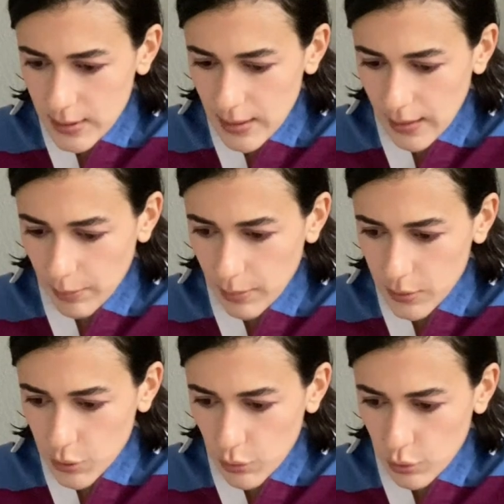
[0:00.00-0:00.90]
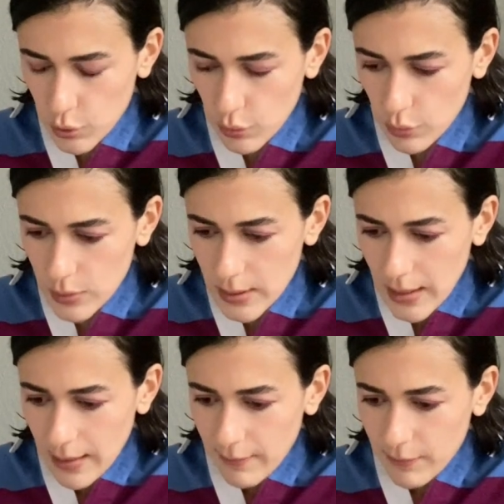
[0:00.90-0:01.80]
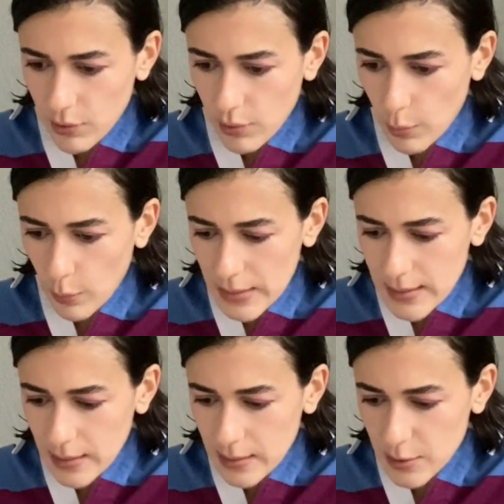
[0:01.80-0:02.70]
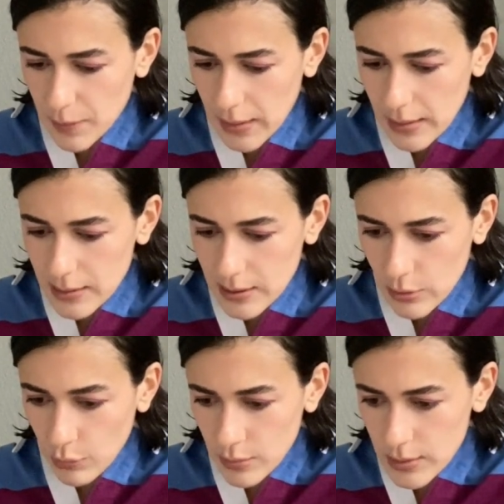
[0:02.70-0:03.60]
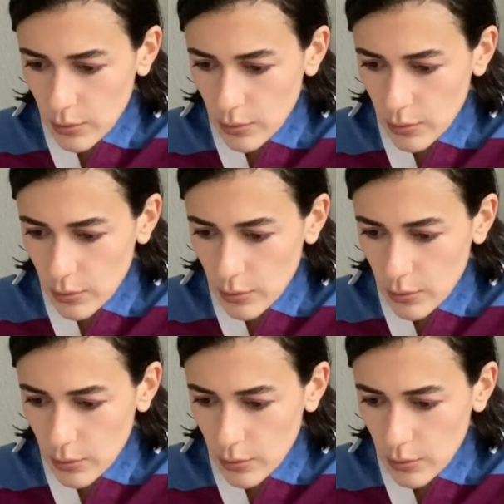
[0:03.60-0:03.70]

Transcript: see like plateau shoes, very Western inspired suits